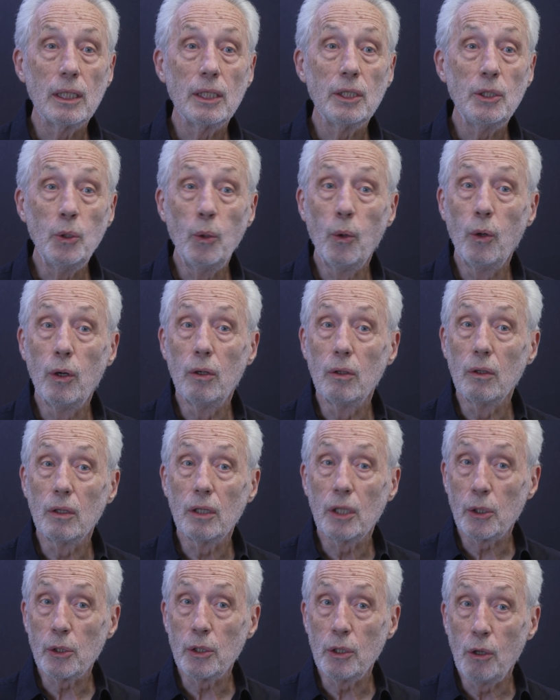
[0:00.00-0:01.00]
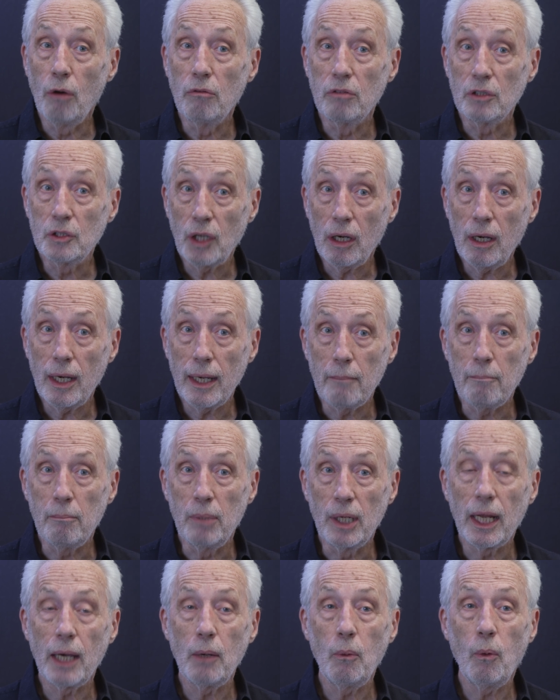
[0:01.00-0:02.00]
you'll learn over time,
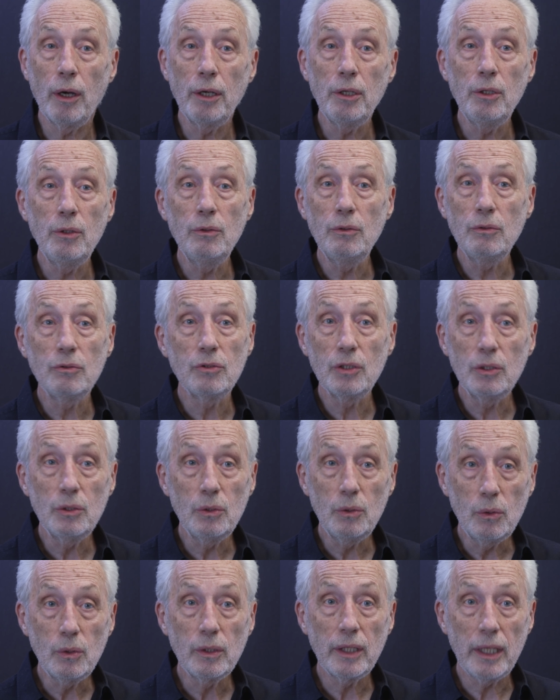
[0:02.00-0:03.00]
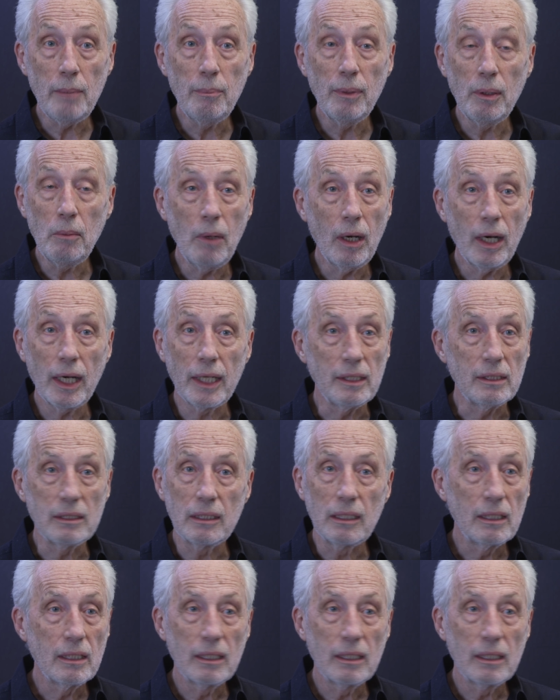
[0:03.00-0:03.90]
but I want you to keep in mind